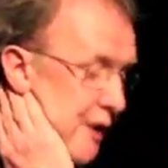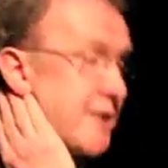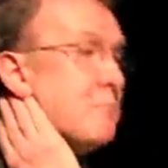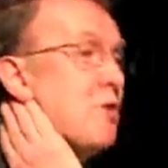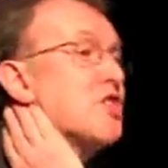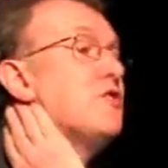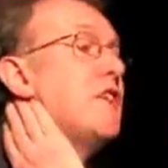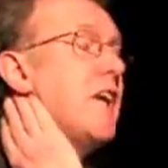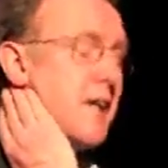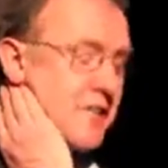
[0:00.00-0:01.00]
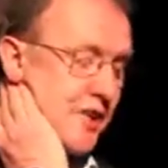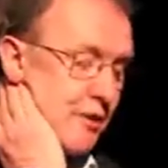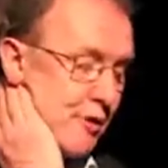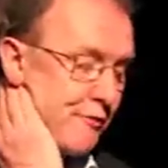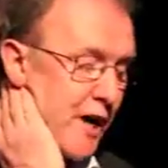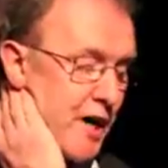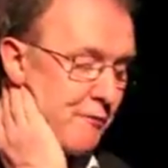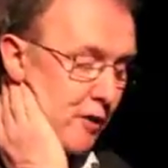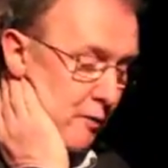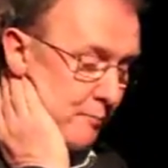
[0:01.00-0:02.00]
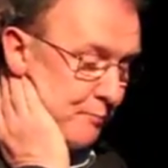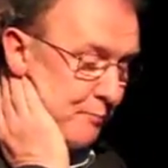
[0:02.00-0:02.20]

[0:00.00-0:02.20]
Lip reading: felt that much of the Yeatsian revival